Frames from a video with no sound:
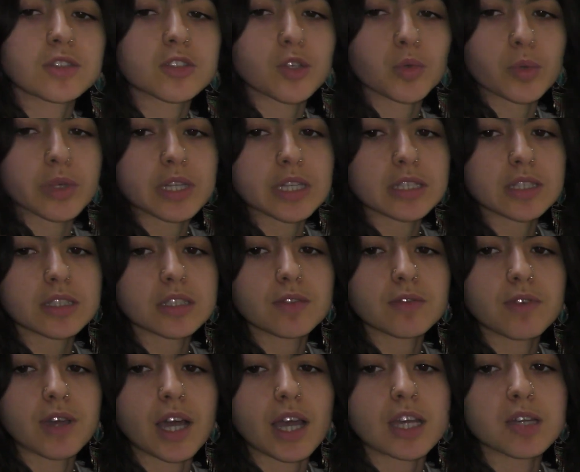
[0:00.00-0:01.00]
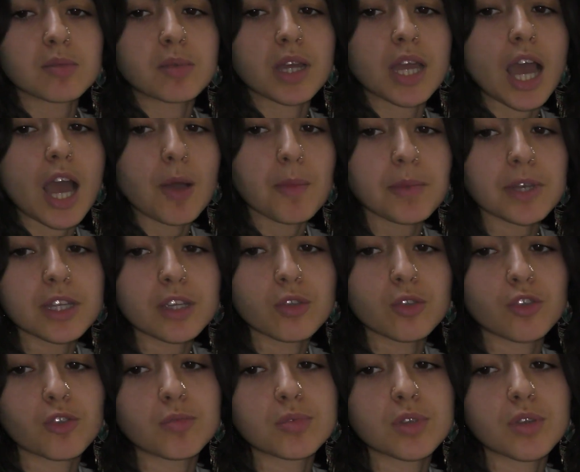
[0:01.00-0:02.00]
so we need to divide by how many
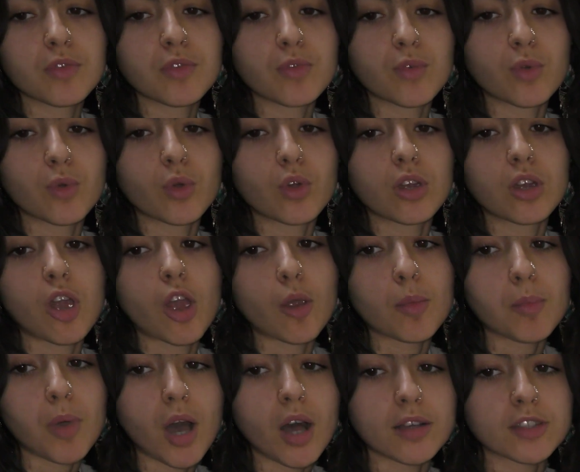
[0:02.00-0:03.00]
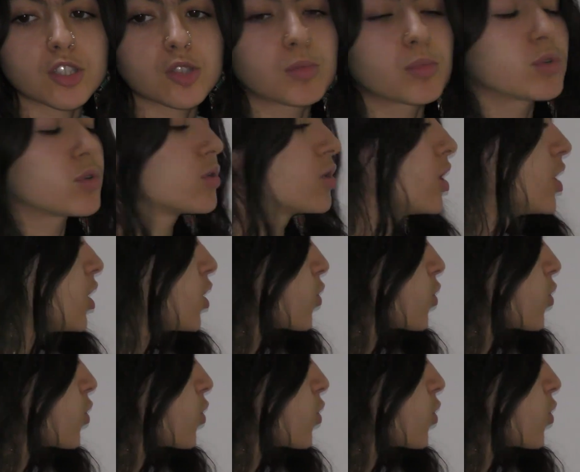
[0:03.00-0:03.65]
groups of 4 are possible,